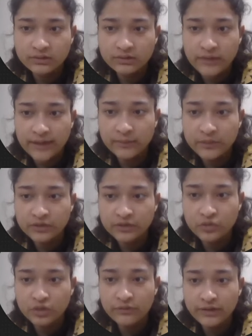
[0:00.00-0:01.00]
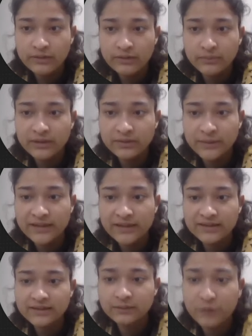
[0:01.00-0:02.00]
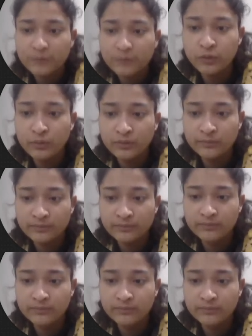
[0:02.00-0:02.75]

Time is O of n, but space is the problem.